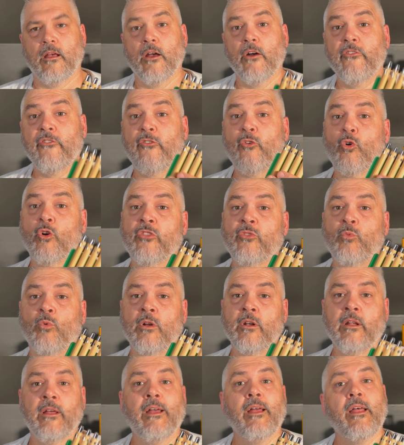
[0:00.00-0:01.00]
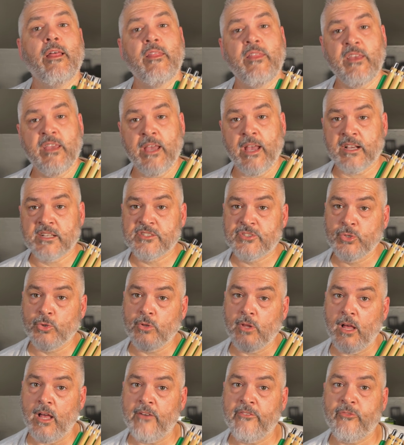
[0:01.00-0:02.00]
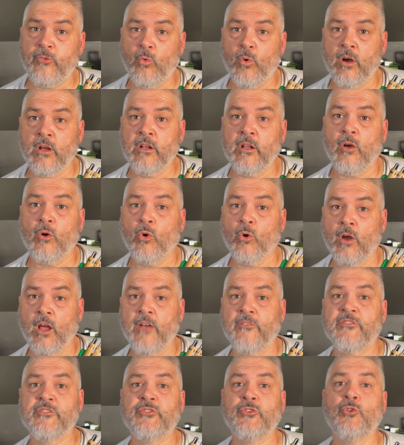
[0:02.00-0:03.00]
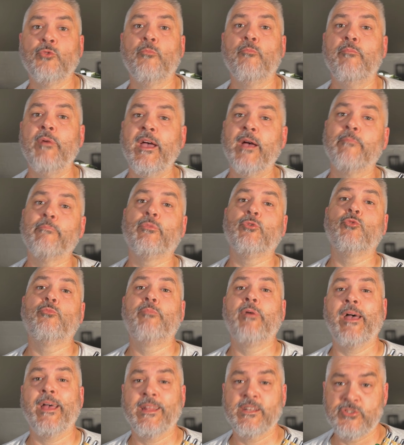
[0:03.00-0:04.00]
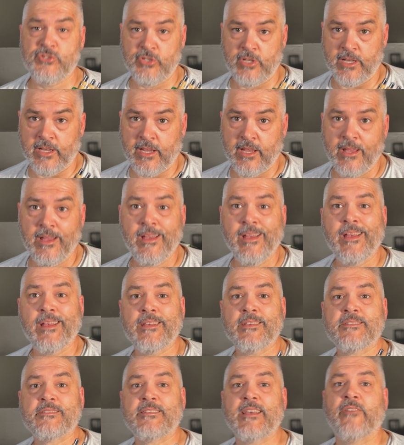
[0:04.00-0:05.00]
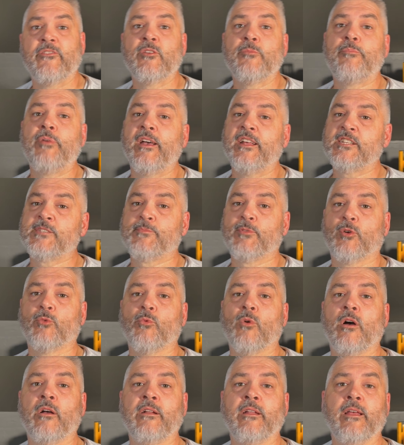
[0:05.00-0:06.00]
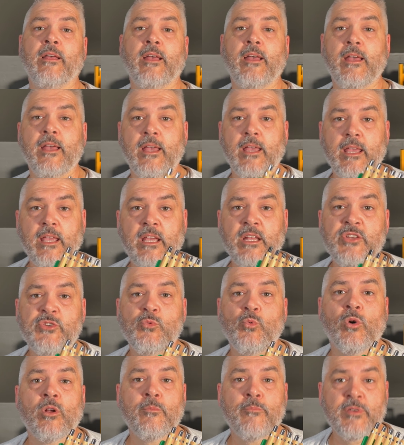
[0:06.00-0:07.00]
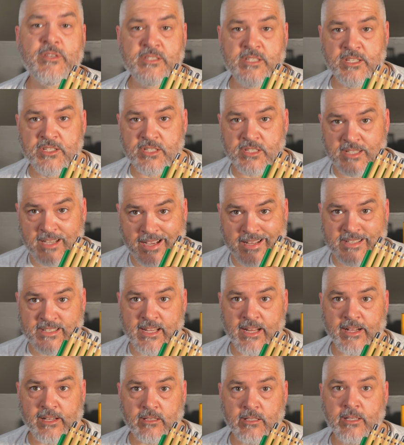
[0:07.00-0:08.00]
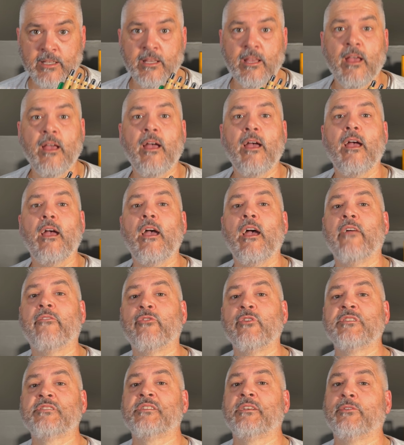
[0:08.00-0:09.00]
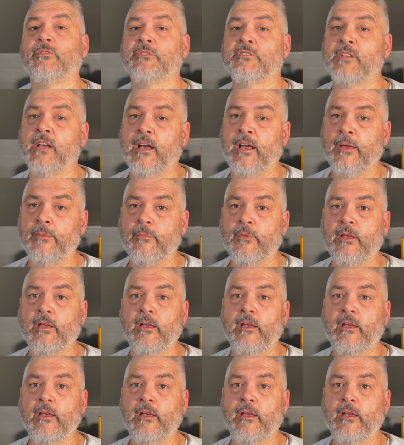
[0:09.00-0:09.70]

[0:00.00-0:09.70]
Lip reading: Fourth one, the xTool F1 or F2 Bamboo Pen Jig. 7 pens per run, each one positioned identically, every single time.